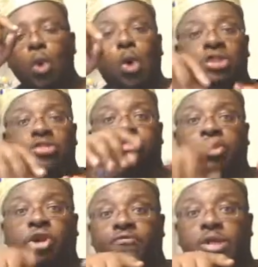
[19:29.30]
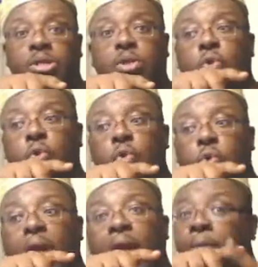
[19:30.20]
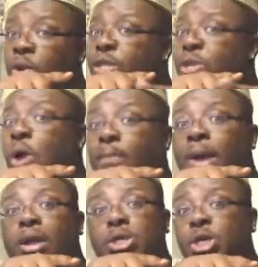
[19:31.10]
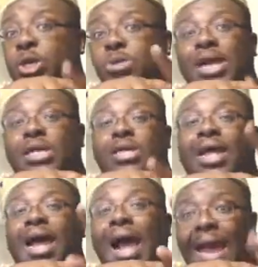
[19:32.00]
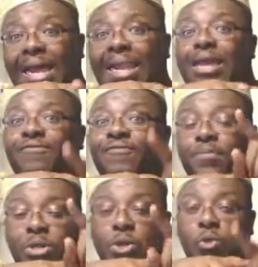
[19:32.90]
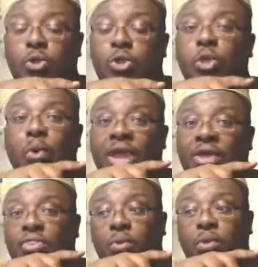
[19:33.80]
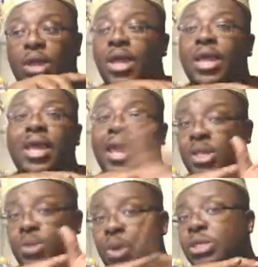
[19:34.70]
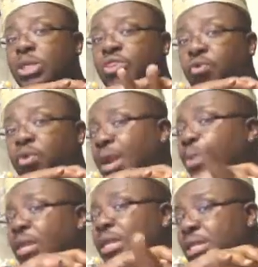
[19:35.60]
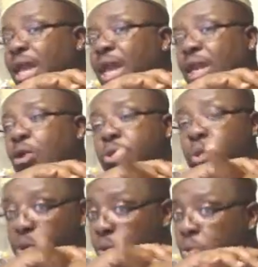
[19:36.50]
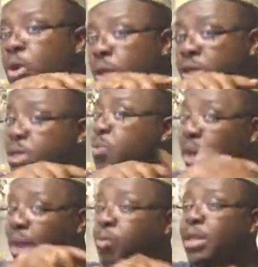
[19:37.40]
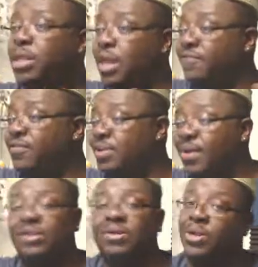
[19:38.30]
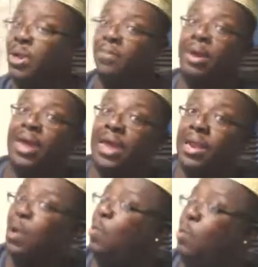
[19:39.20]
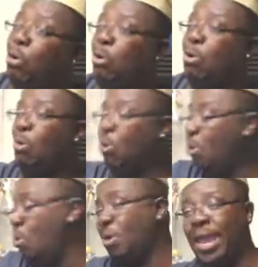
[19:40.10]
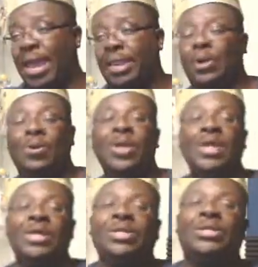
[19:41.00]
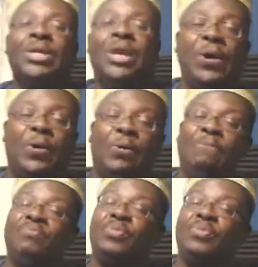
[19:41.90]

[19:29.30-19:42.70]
one of the servants, who I'm going to talk about because she was actually the highlight of episodes 2 and 3, especially 3. And I'm going to get to Halo, so you just wait till I finish, when I start talking about Halo. Halo. So